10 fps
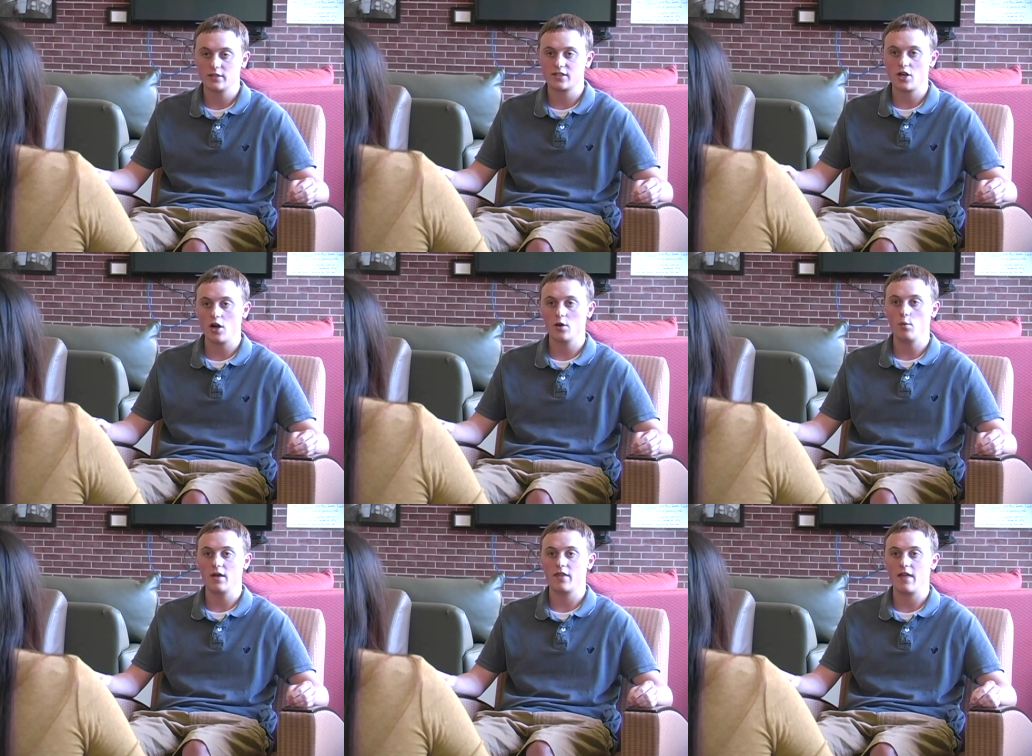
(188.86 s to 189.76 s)
it started
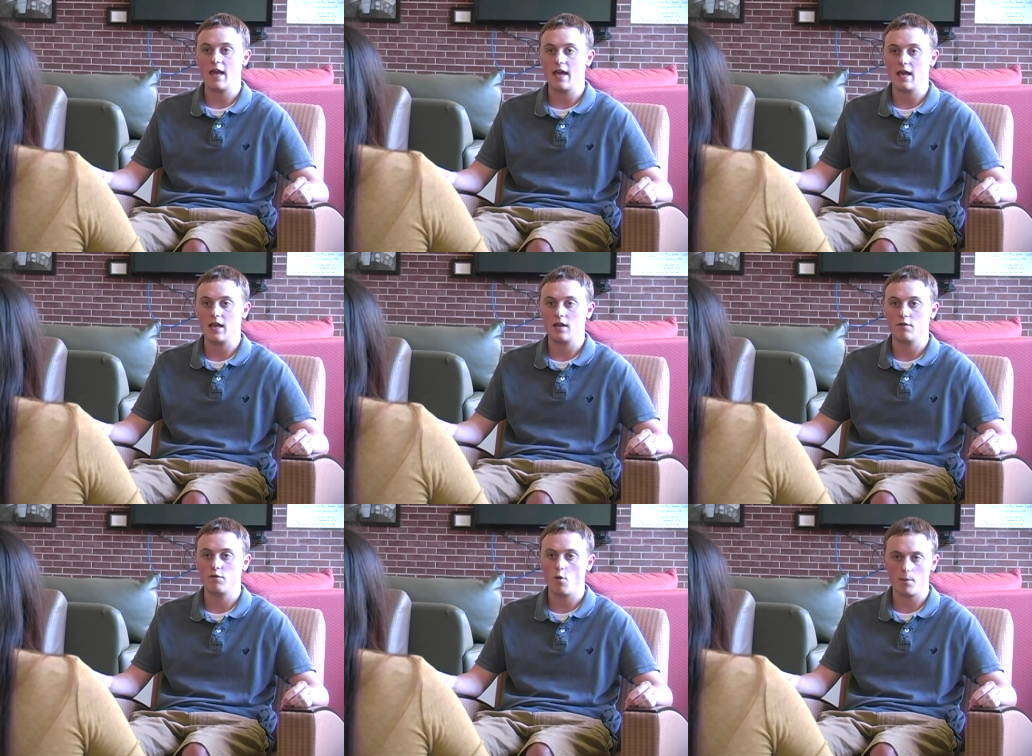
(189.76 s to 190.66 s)
with a
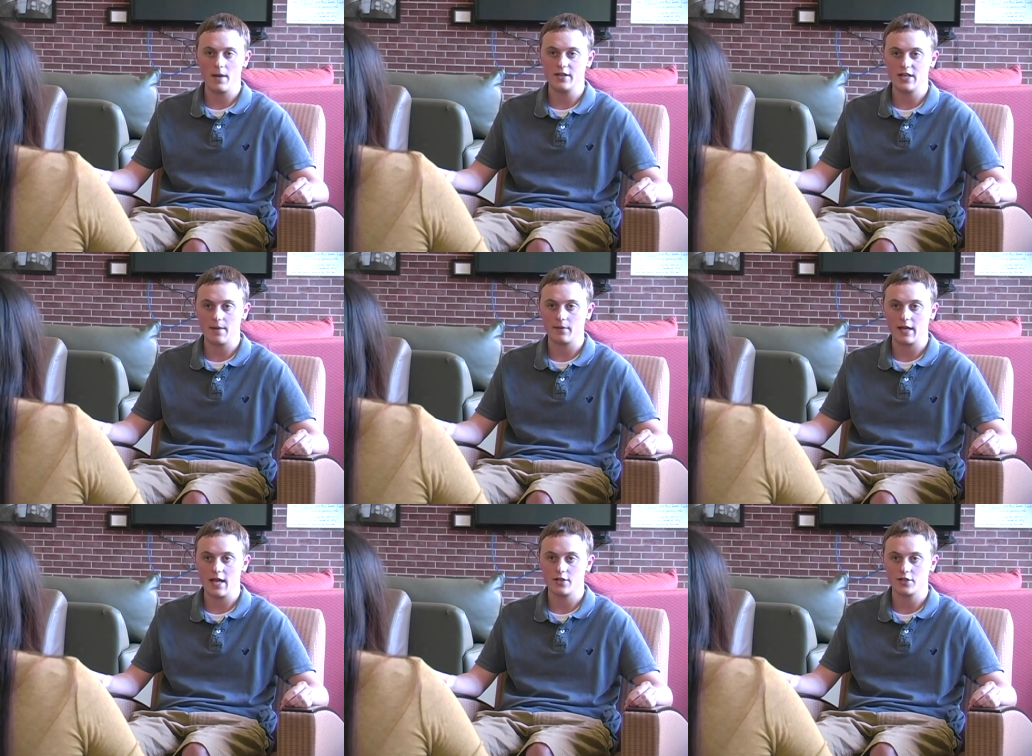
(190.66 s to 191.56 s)
4-page
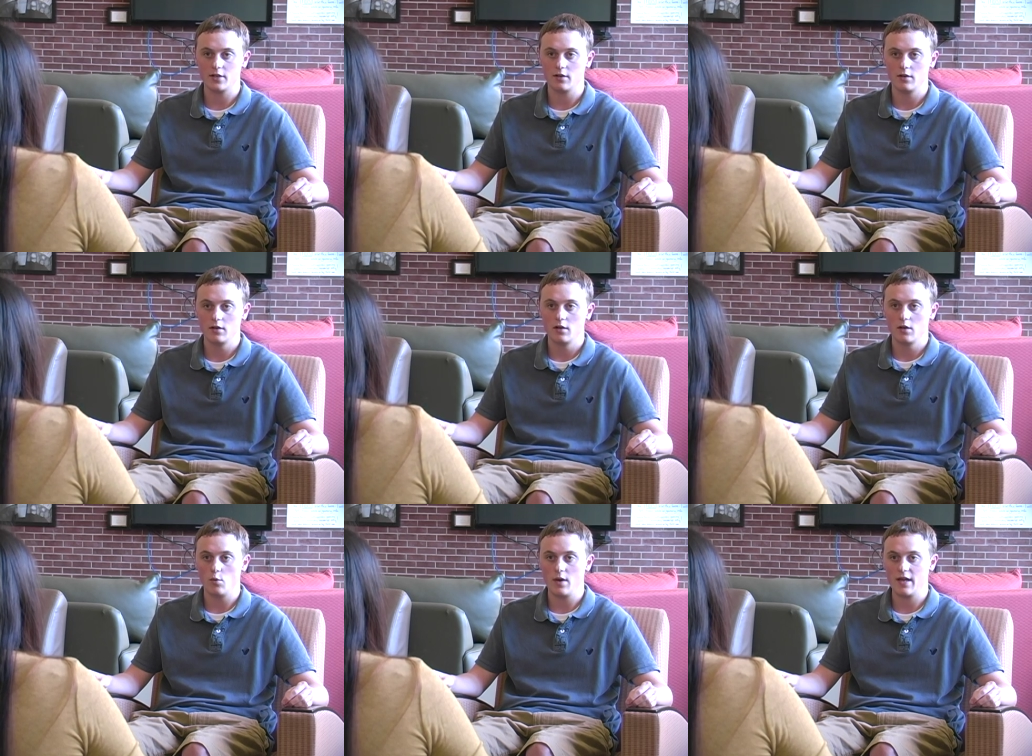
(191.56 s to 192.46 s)
application
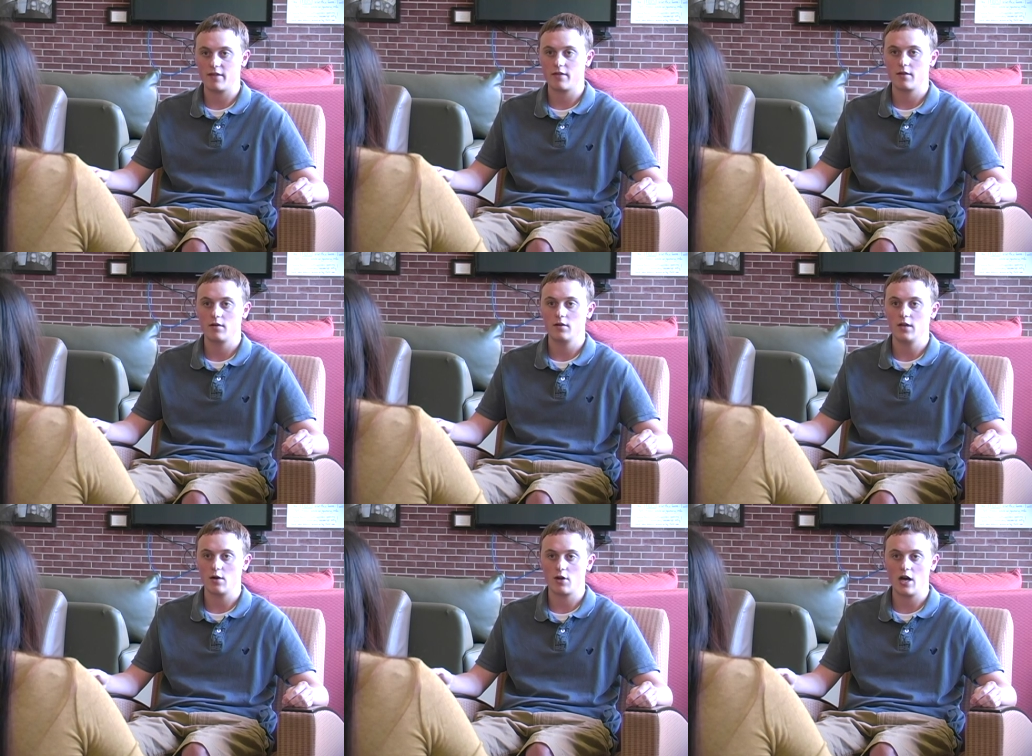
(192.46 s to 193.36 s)
with
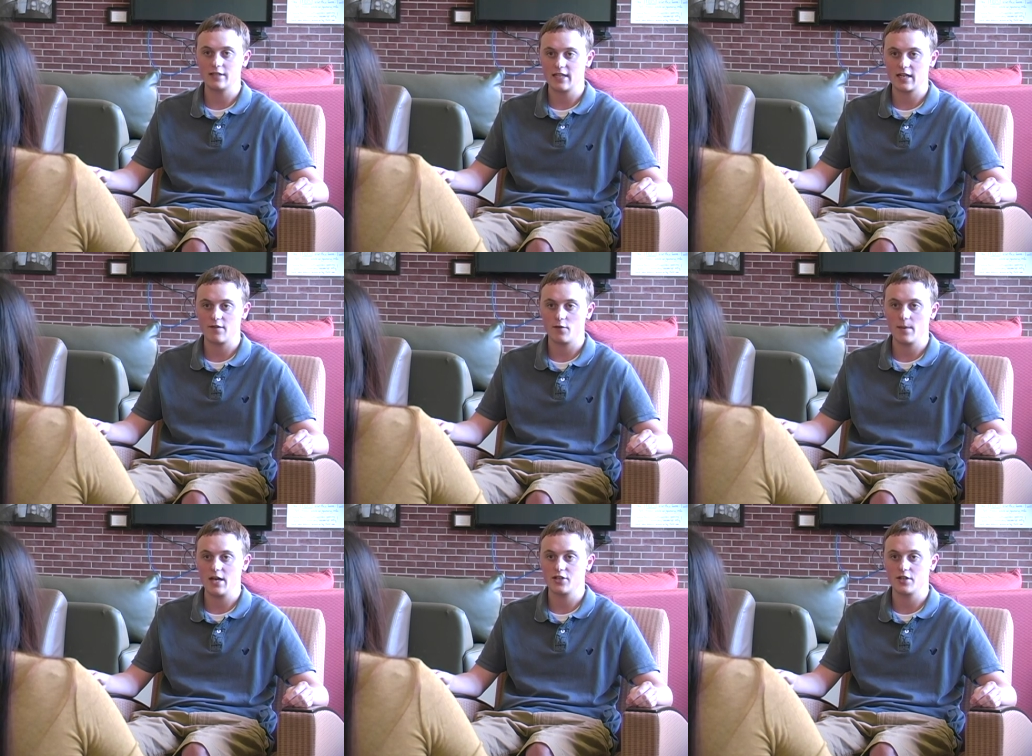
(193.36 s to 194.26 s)
contact
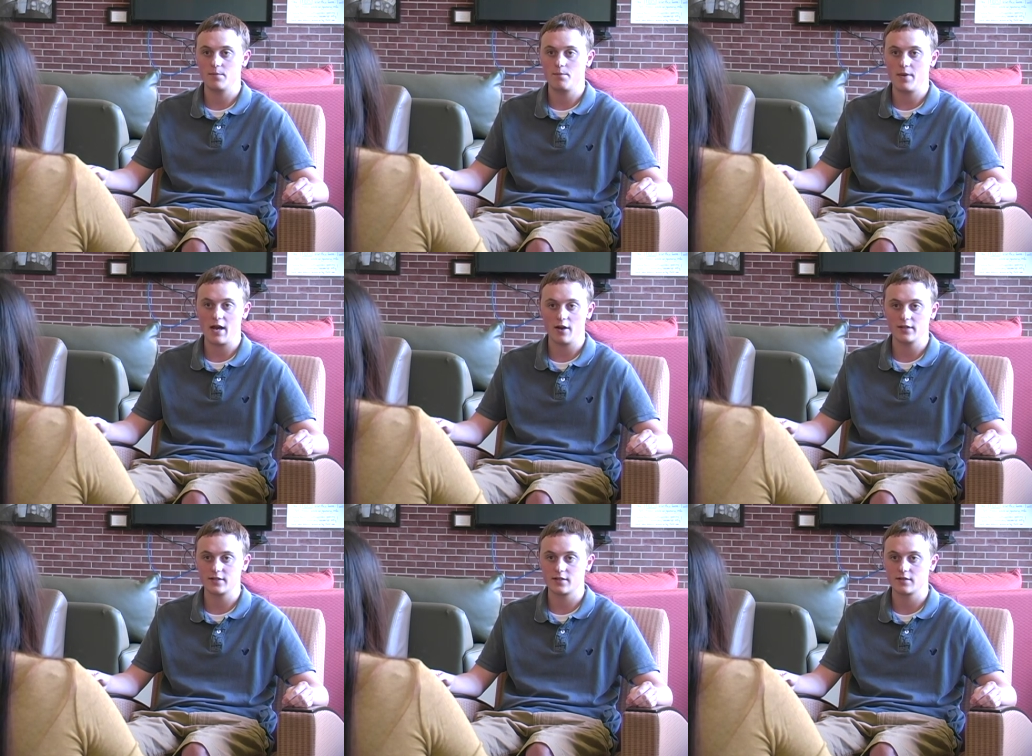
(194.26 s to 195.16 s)
information,
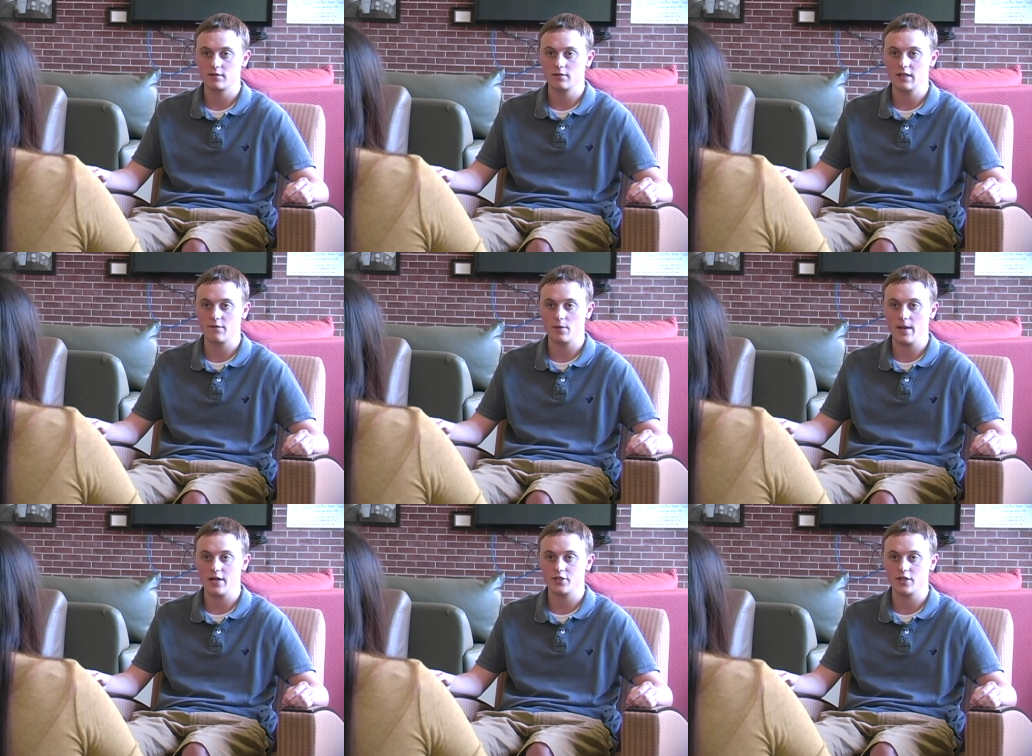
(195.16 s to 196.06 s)
parents'
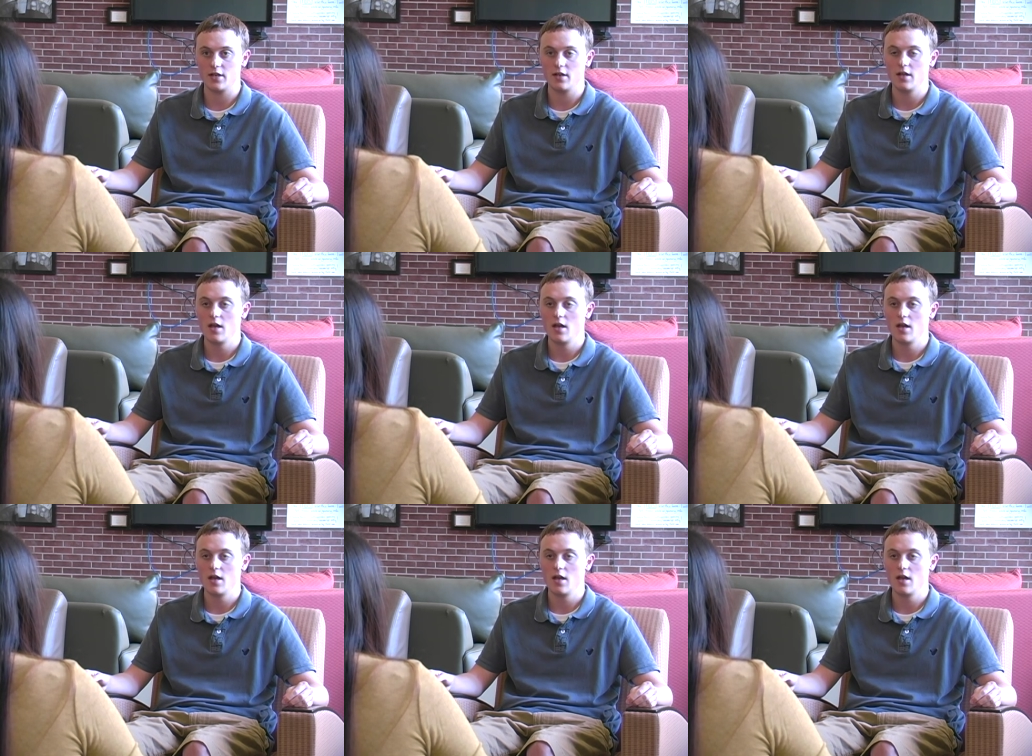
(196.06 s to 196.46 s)
information,